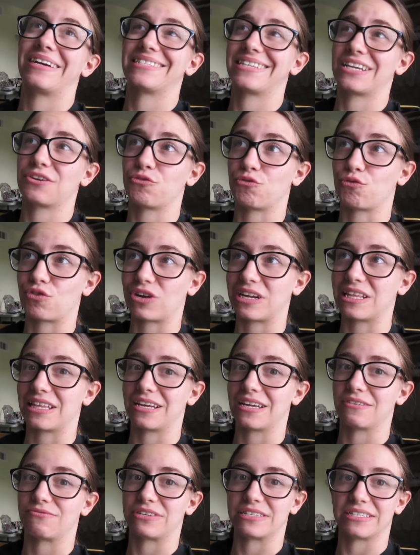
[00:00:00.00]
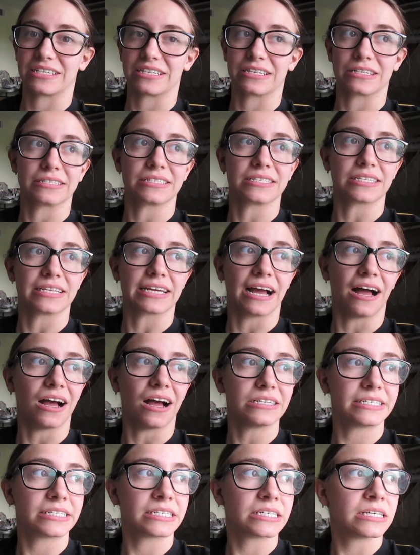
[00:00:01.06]
it's like really ridiculously
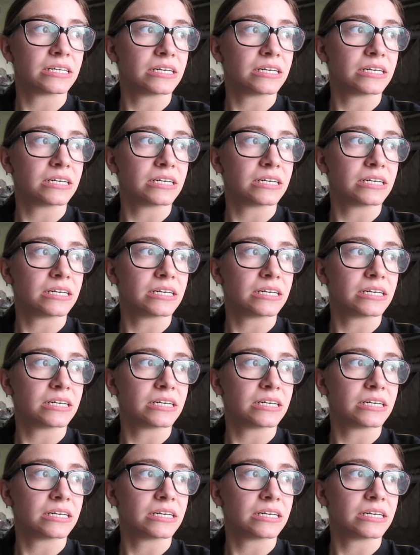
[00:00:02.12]
hot.